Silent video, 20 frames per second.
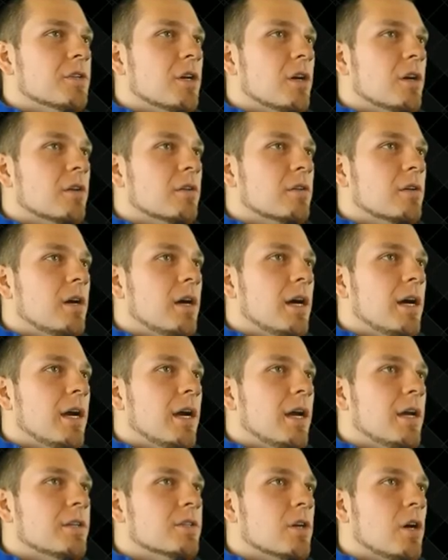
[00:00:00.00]
All
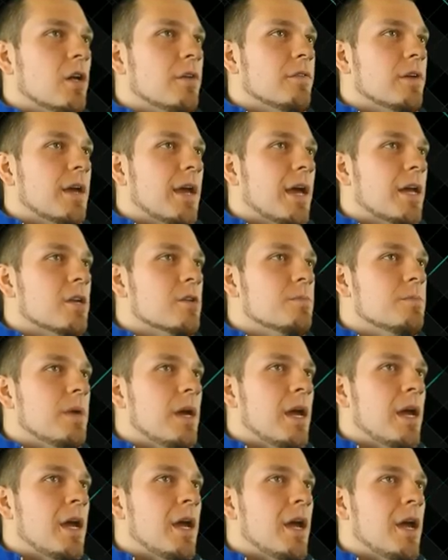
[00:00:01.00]
right. All but
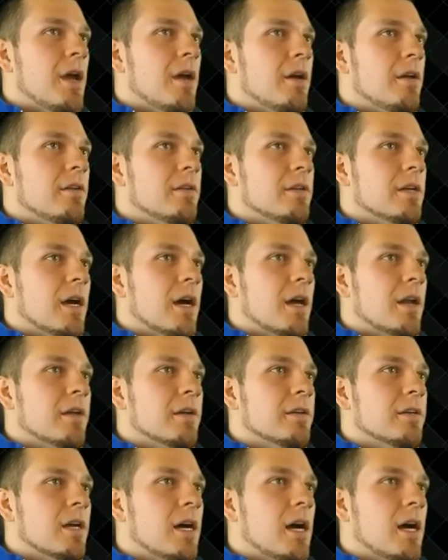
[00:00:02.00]
handmade.
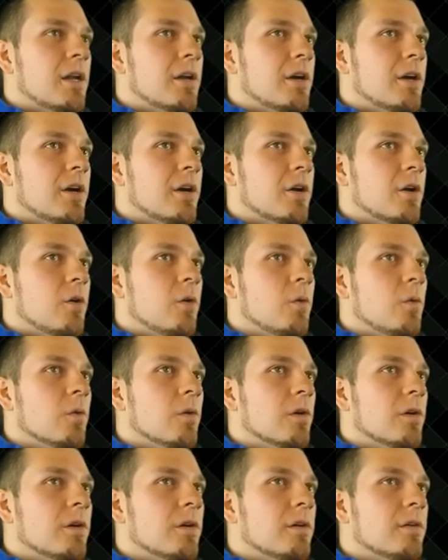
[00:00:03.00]
Yada, yada. Cool.
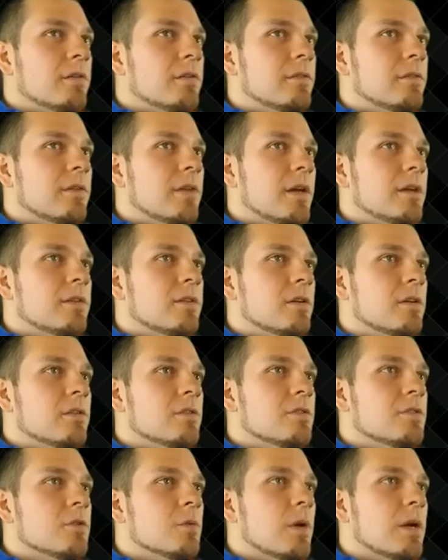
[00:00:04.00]
That
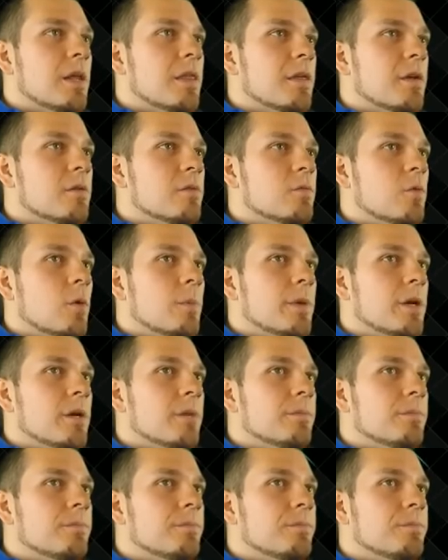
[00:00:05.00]
didn't do anything
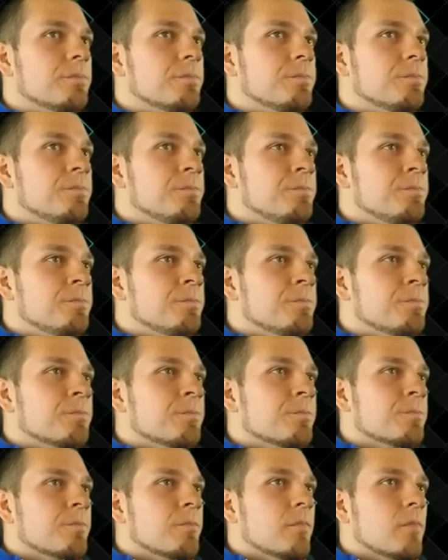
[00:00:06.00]
for
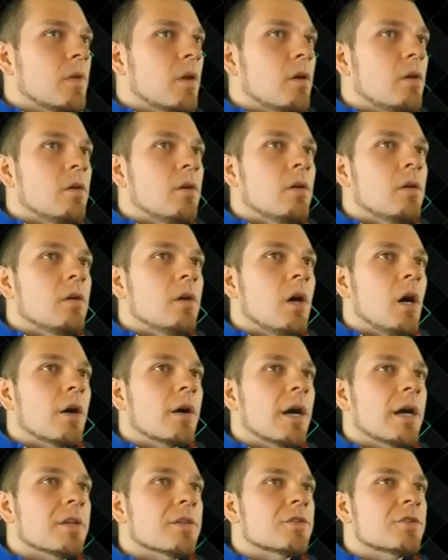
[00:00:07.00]
me. All
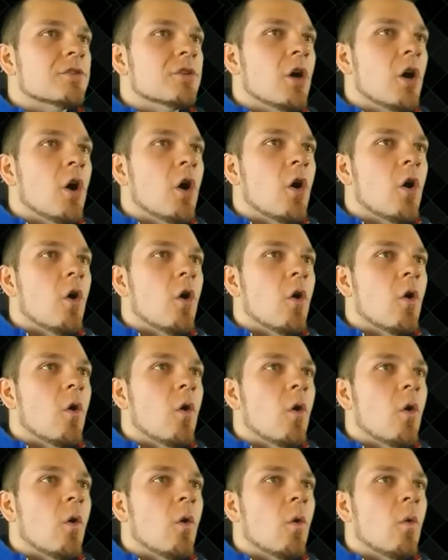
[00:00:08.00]
right.
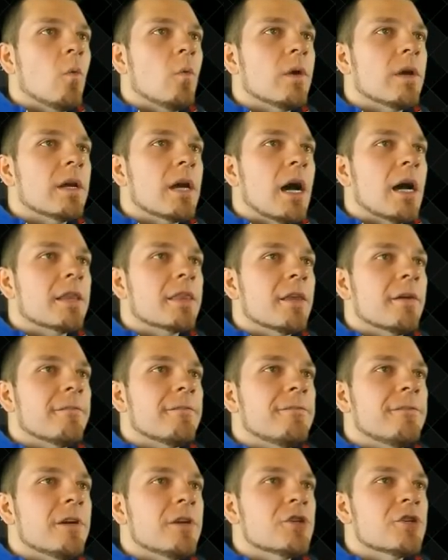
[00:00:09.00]
So we got the
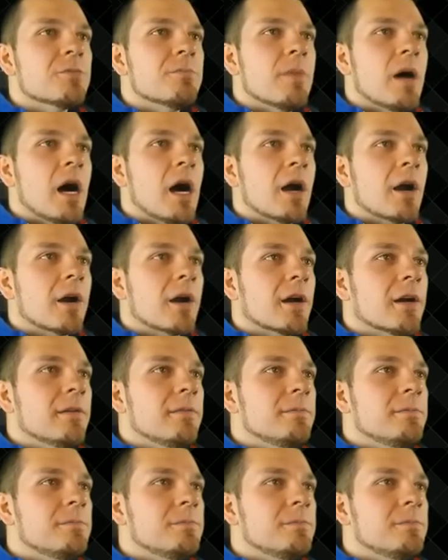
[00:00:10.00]
fishmonger.